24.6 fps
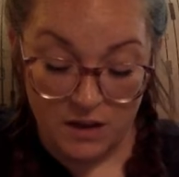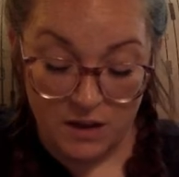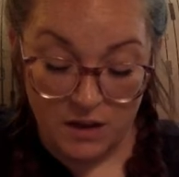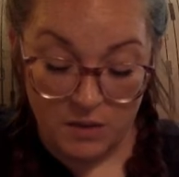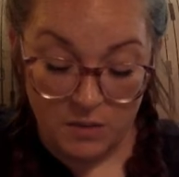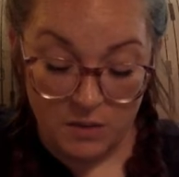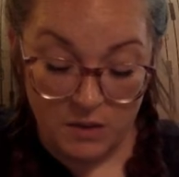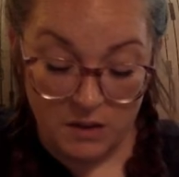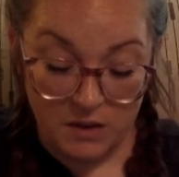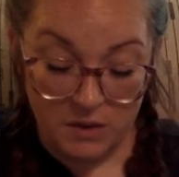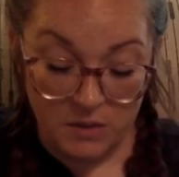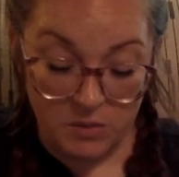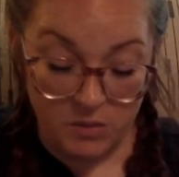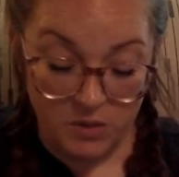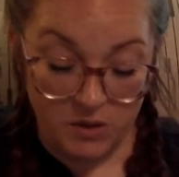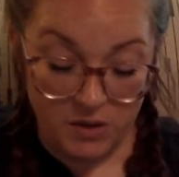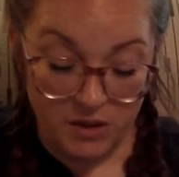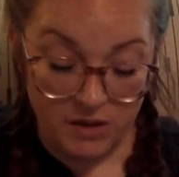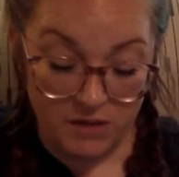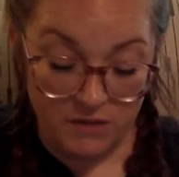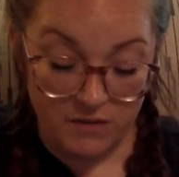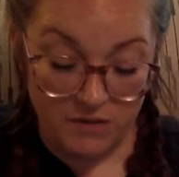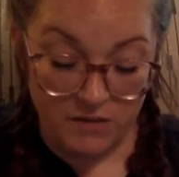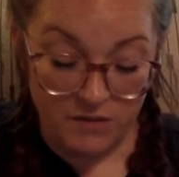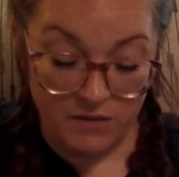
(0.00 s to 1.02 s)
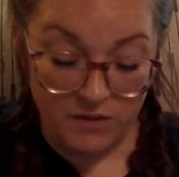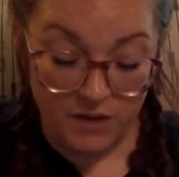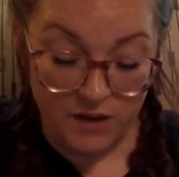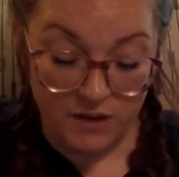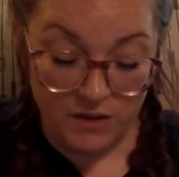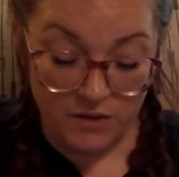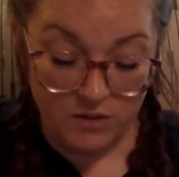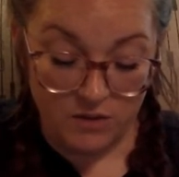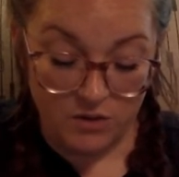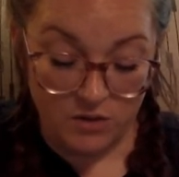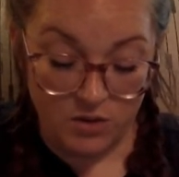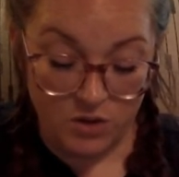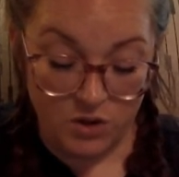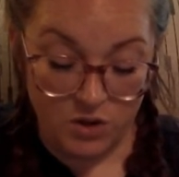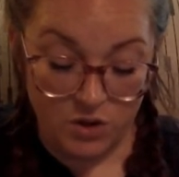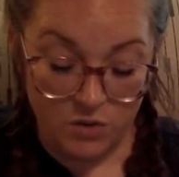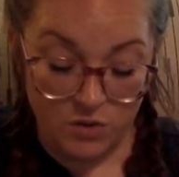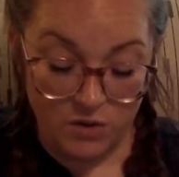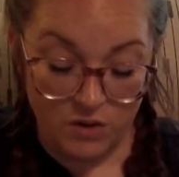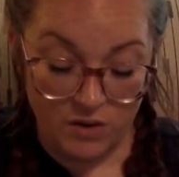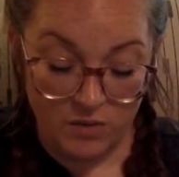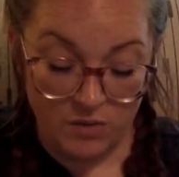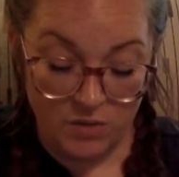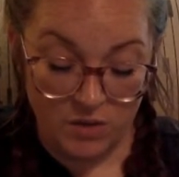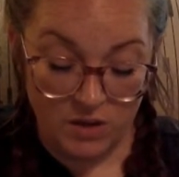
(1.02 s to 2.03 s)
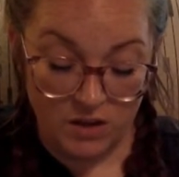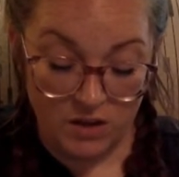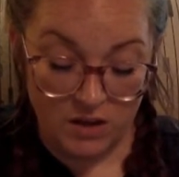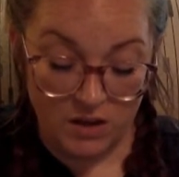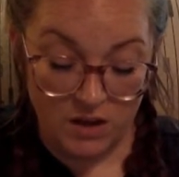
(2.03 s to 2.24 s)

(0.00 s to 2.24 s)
By the blood of the founder, you have been